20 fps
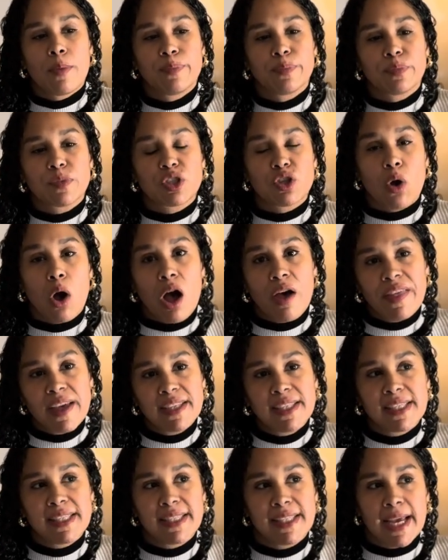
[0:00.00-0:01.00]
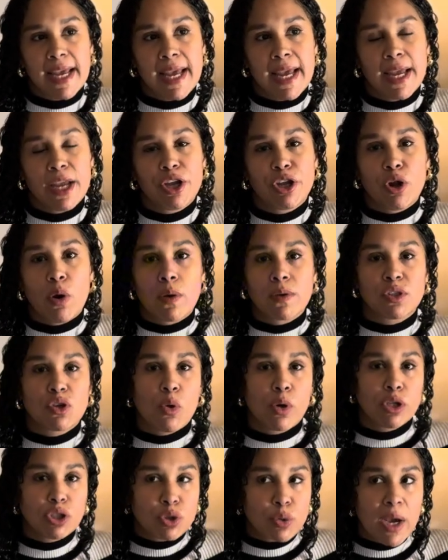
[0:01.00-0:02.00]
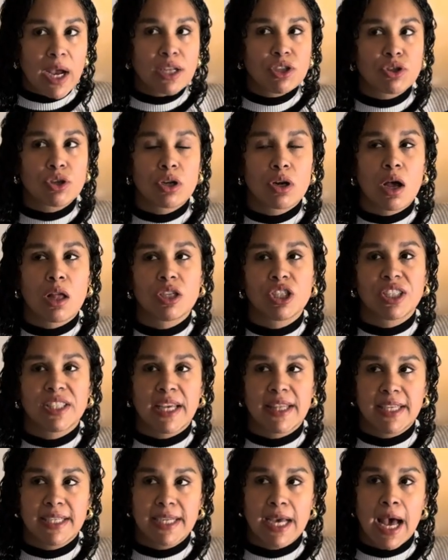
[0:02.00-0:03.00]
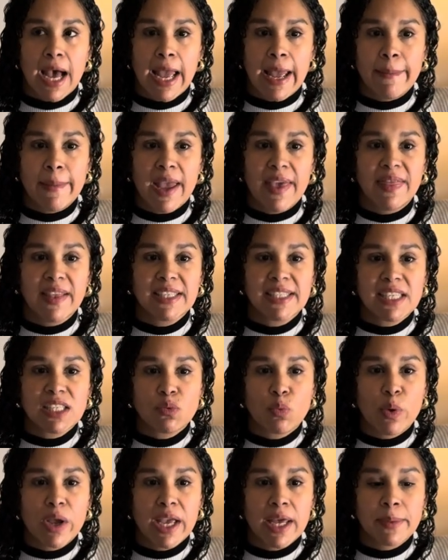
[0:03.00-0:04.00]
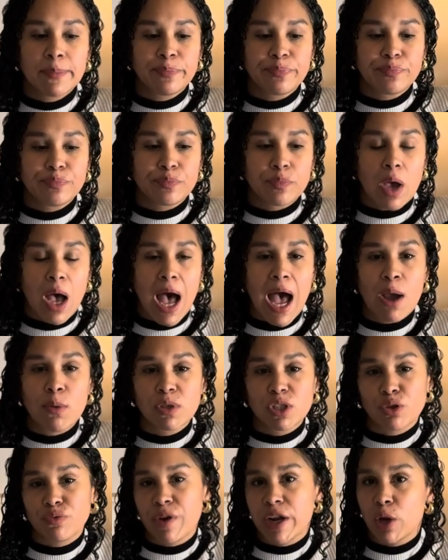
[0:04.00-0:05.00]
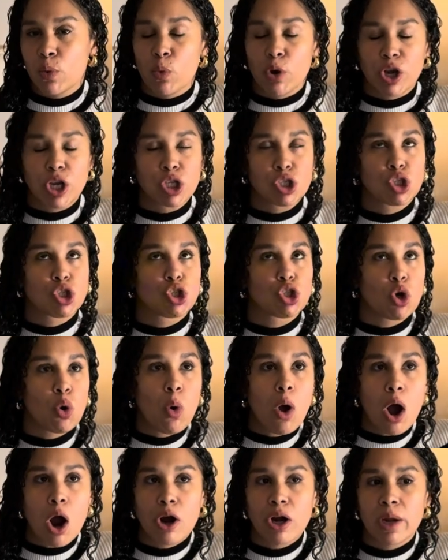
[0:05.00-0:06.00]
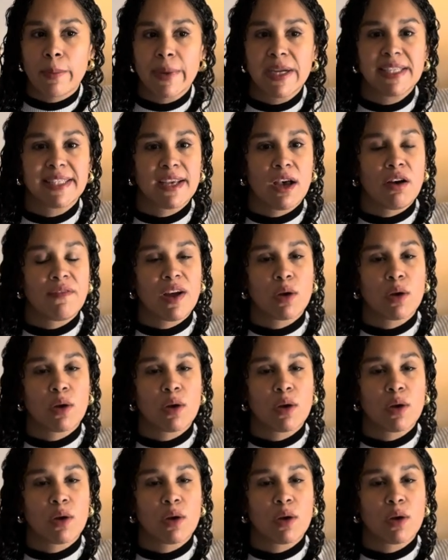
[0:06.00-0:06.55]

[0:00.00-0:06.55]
So all that to say, I was going to an endocrinologist at the time, and this is when I was already working so hard on myself.